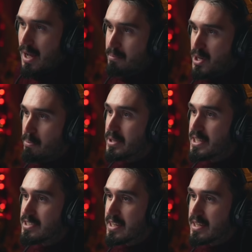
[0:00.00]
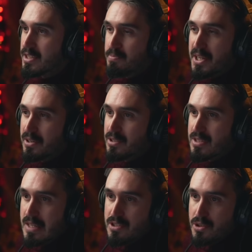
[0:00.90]
I'm not praising it
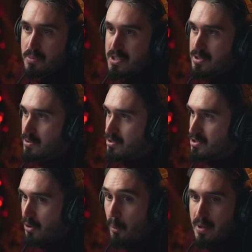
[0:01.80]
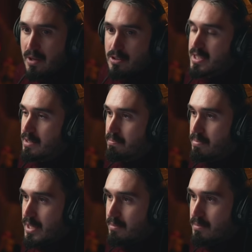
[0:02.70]
because they told me to do so, because they're
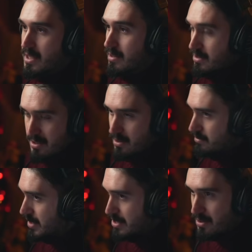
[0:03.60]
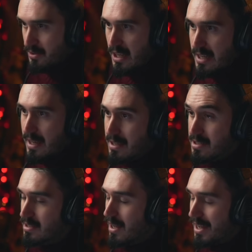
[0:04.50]
paying me. That's not the
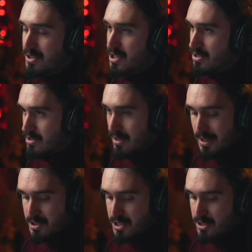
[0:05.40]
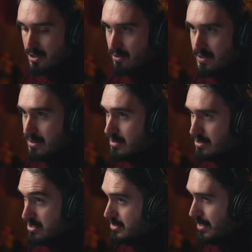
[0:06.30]
case. I just love it. This
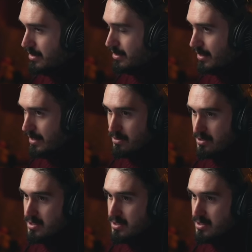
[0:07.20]
is something else.